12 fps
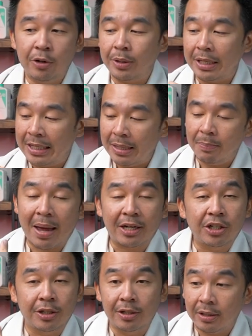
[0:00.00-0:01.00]
though it did
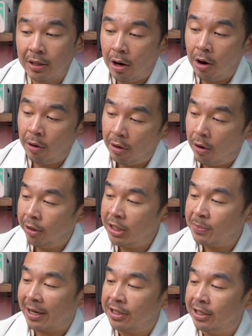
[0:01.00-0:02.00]
mention on, on its
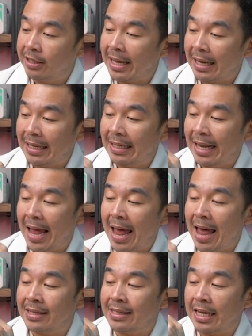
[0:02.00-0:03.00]
packaging that it
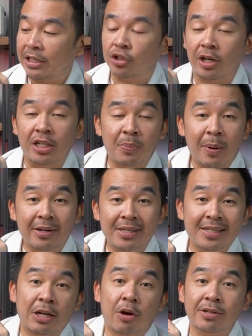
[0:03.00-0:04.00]
has a transparent
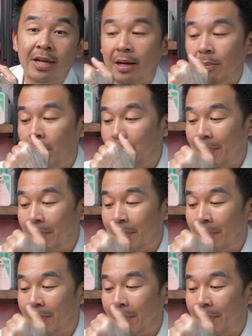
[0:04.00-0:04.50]
zinc oxide.